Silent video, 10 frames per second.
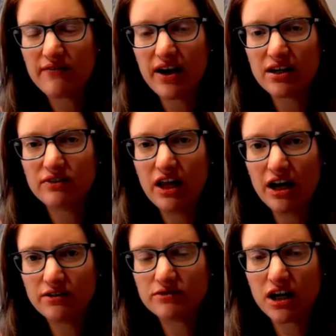I've had a
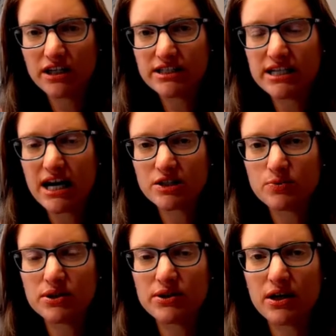lot of
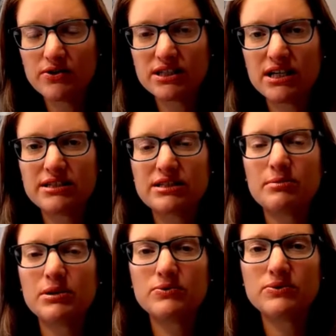contact with
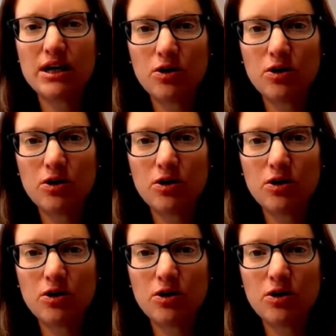LCSWs,